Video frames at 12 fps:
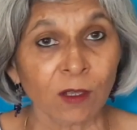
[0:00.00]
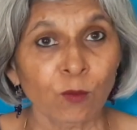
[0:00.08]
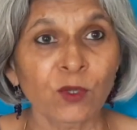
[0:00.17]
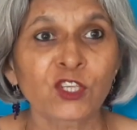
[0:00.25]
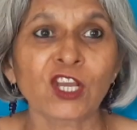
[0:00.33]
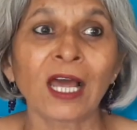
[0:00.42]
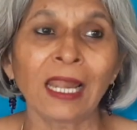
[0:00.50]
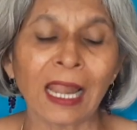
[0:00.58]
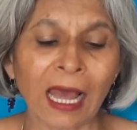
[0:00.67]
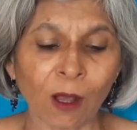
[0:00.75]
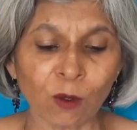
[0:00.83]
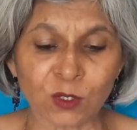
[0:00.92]
which
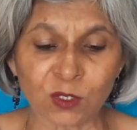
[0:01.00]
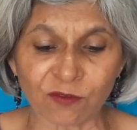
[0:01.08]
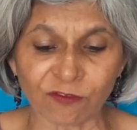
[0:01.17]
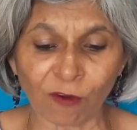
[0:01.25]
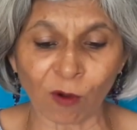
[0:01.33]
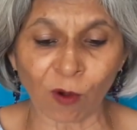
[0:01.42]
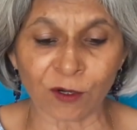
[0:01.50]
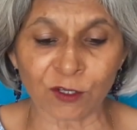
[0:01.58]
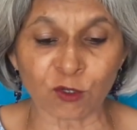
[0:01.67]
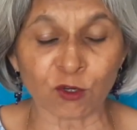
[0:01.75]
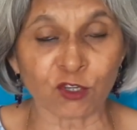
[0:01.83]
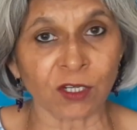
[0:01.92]
allows for
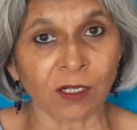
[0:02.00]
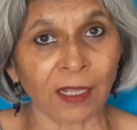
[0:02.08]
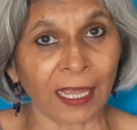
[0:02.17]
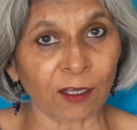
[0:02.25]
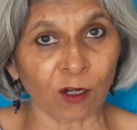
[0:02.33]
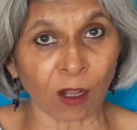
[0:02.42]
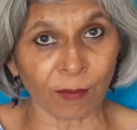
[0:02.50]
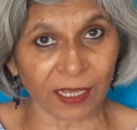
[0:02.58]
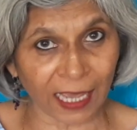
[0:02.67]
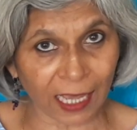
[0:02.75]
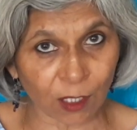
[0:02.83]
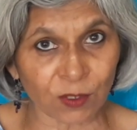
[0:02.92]
social
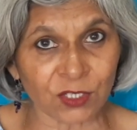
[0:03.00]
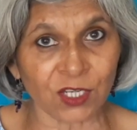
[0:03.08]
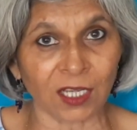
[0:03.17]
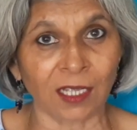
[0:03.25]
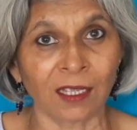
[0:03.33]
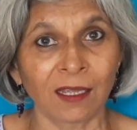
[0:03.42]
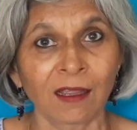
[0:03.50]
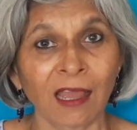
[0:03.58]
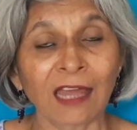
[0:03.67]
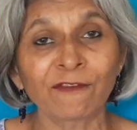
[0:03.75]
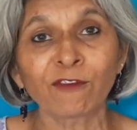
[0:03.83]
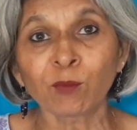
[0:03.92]
economic equity
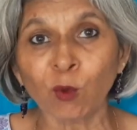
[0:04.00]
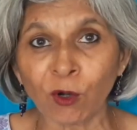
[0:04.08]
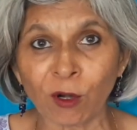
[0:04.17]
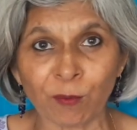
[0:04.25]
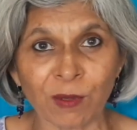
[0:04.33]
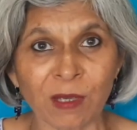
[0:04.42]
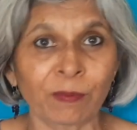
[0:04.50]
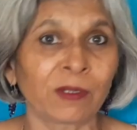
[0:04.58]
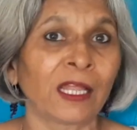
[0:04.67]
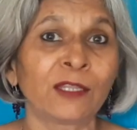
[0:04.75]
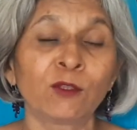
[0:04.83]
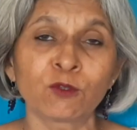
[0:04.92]
and for poorer
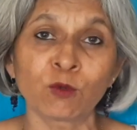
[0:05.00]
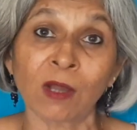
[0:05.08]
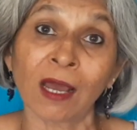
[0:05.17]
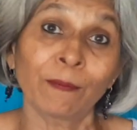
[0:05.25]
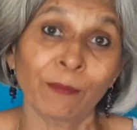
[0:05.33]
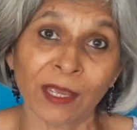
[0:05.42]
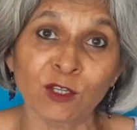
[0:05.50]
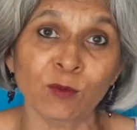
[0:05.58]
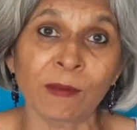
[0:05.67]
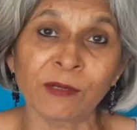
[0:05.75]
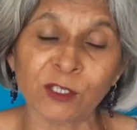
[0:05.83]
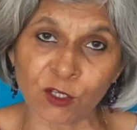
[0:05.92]
people and those who can't pay to
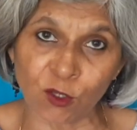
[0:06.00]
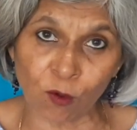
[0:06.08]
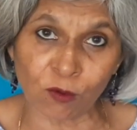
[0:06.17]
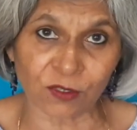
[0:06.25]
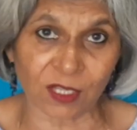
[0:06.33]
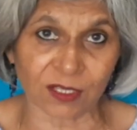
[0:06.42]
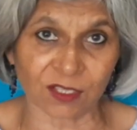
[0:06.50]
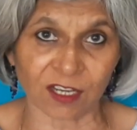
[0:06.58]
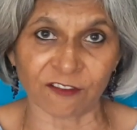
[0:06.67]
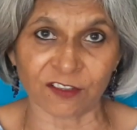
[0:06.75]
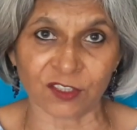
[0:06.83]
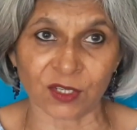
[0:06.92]
be able to use these
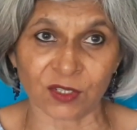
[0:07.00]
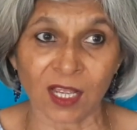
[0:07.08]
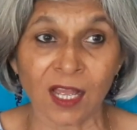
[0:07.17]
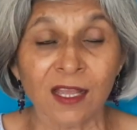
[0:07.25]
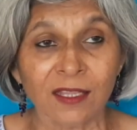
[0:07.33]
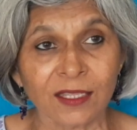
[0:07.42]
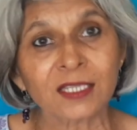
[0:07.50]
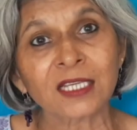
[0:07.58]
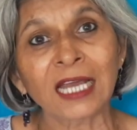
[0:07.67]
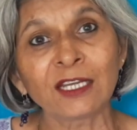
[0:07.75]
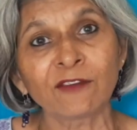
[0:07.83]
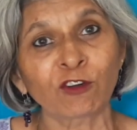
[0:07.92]
services, this
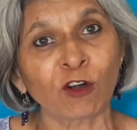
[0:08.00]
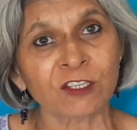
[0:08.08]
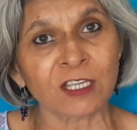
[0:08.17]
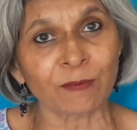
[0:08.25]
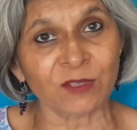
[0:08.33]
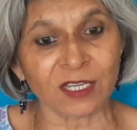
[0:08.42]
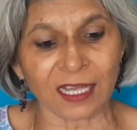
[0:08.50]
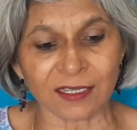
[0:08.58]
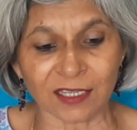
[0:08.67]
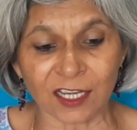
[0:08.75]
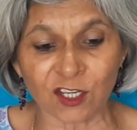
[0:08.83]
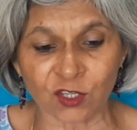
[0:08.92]
kind of
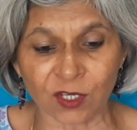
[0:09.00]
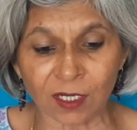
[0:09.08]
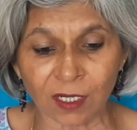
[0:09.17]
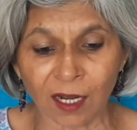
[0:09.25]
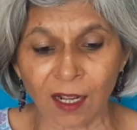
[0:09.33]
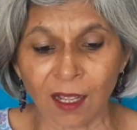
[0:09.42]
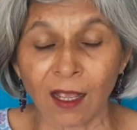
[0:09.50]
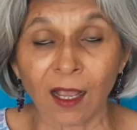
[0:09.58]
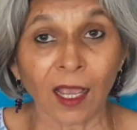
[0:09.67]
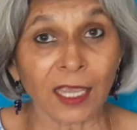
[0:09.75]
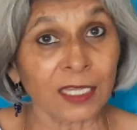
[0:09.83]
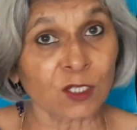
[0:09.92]
cross-subsidization
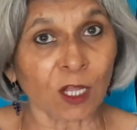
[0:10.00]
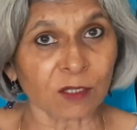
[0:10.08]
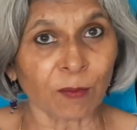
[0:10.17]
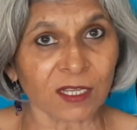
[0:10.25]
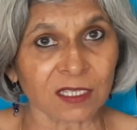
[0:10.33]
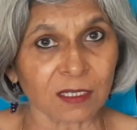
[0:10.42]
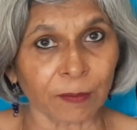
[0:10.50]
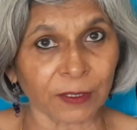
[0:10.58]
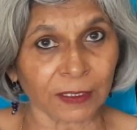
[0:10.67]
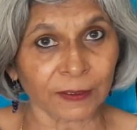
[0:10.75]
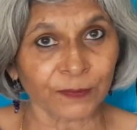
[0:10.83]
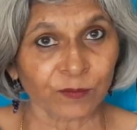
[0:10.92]
is not possible.